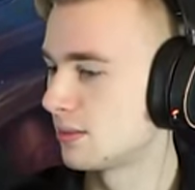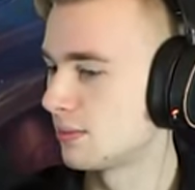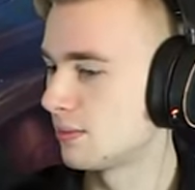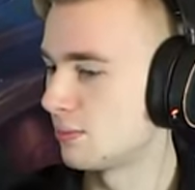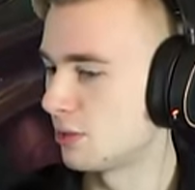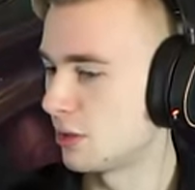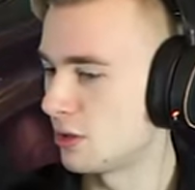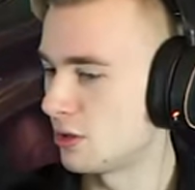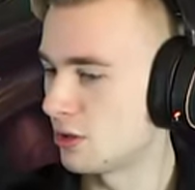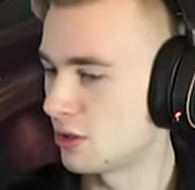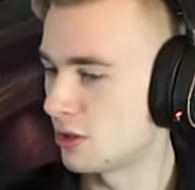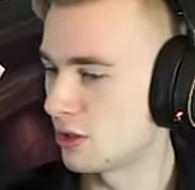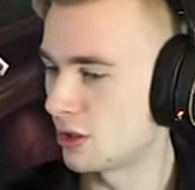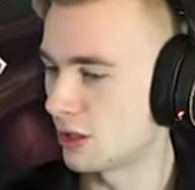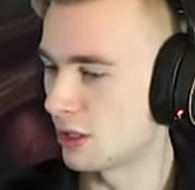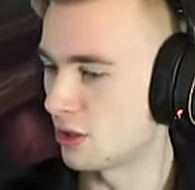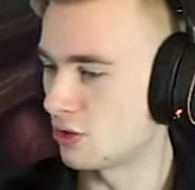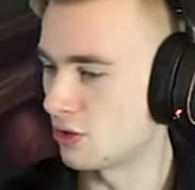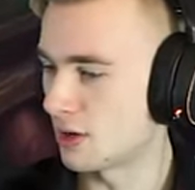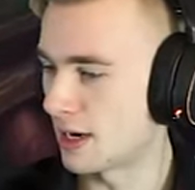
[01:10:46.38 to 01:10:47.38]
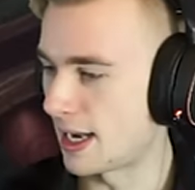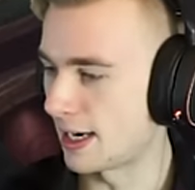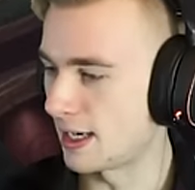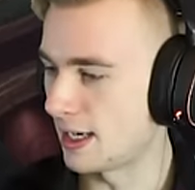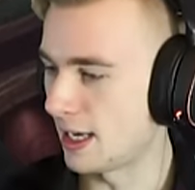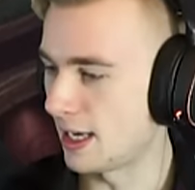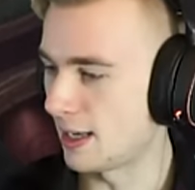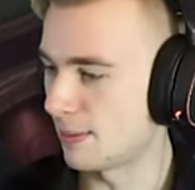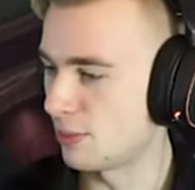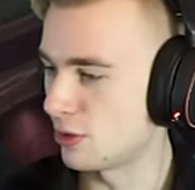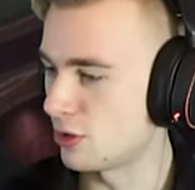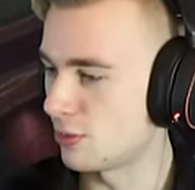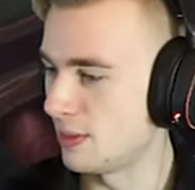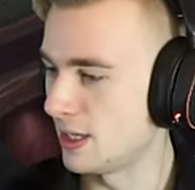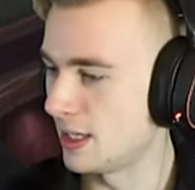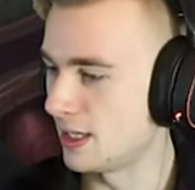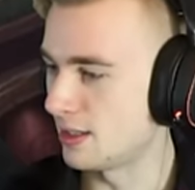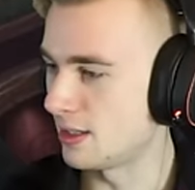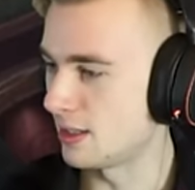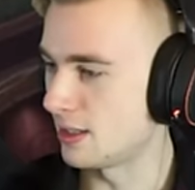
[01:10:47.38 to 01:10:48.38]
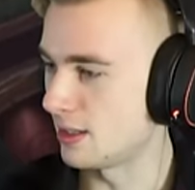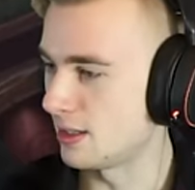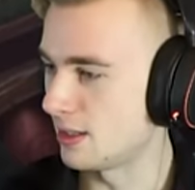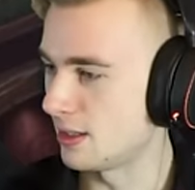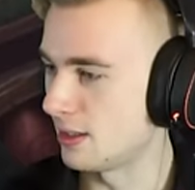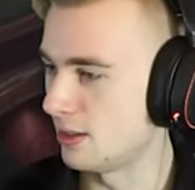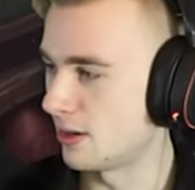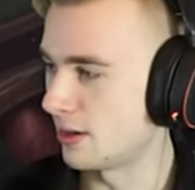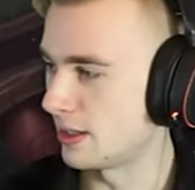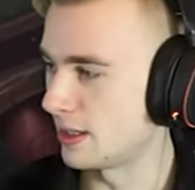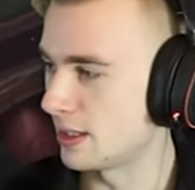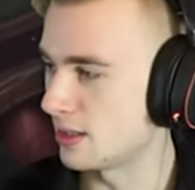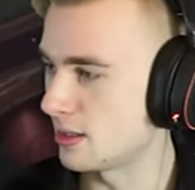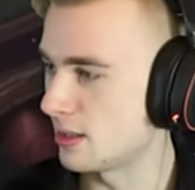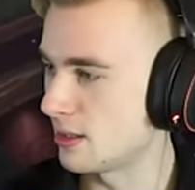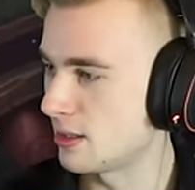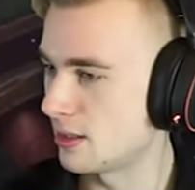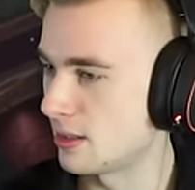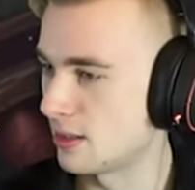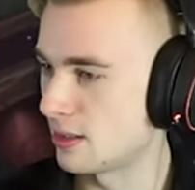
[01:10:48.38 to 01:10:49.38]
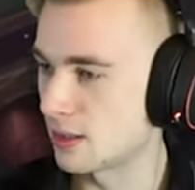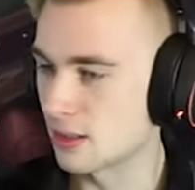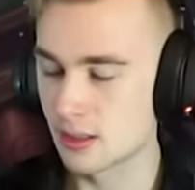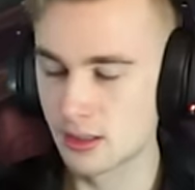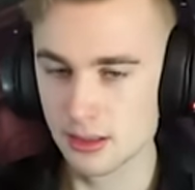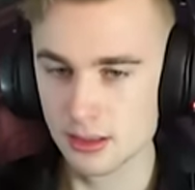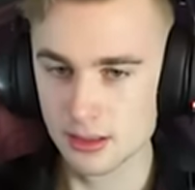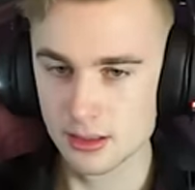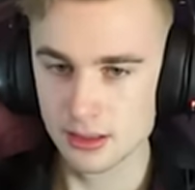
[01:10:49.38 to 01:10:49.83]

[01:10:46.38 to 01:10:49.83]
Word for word: Bro's just gonna dragon ambush me into non-existence.